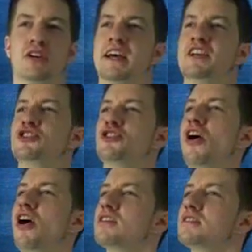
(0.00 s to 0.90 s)
and
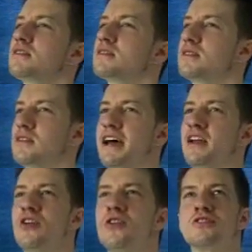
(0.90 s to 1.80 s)
yawned
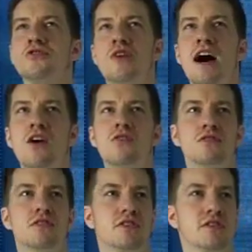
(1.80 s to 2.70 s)
and looked
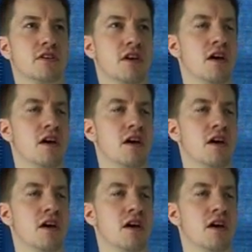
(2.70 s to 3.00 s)
around,